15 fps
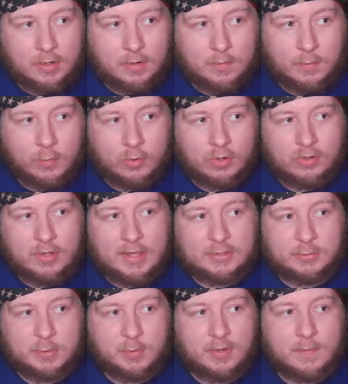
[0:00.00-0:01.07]
More or less,
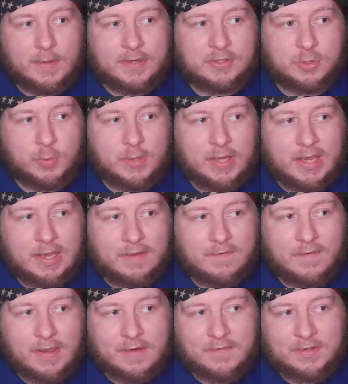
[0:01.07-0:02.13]
we want to make sure we have
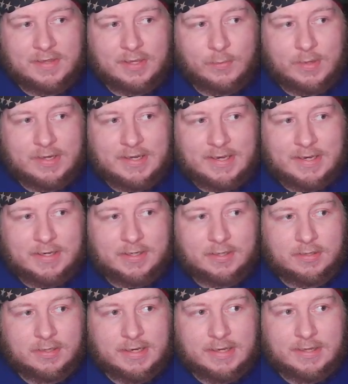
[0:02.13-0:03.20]
everything we need
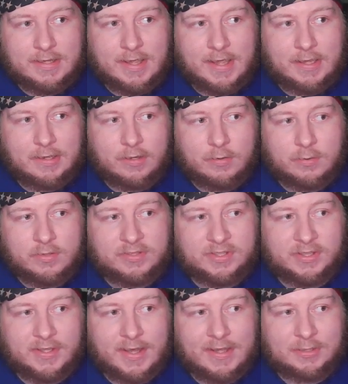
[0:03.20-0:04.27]
in the AO, just
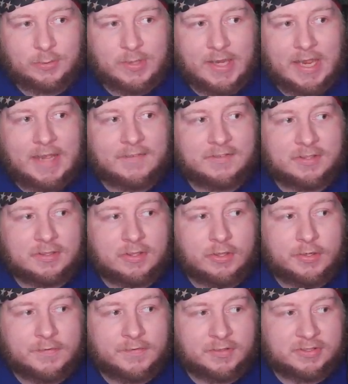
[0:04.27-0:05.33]
in case we have to
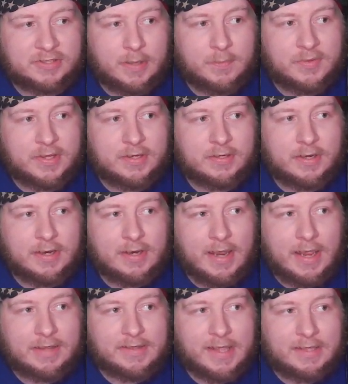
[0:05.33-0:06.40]
look for something
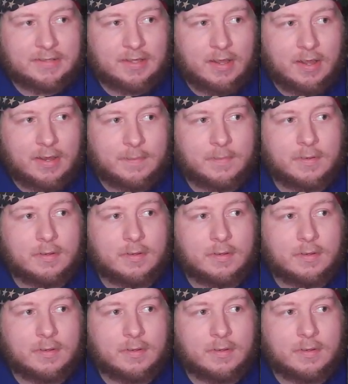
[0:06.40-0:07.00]
at that time.